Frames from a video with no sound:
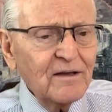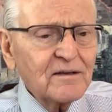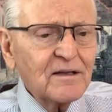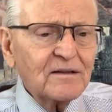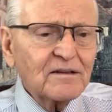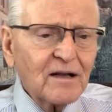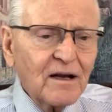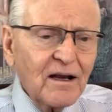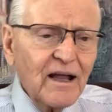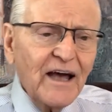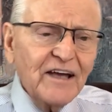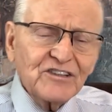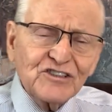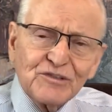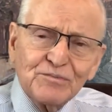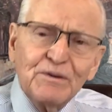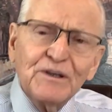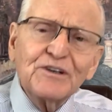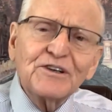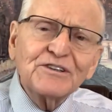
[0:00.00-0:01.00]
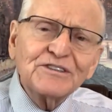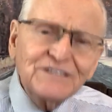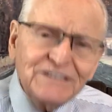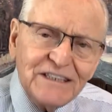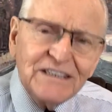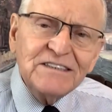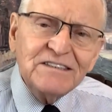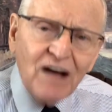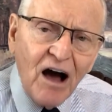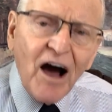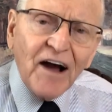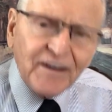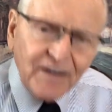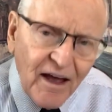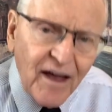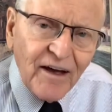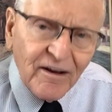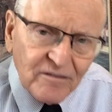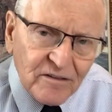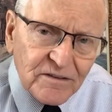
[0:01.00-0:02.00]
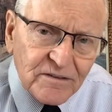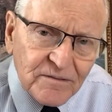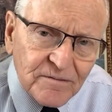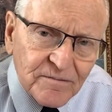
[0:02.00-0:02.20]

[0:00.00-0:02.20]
that the last speaker did not have.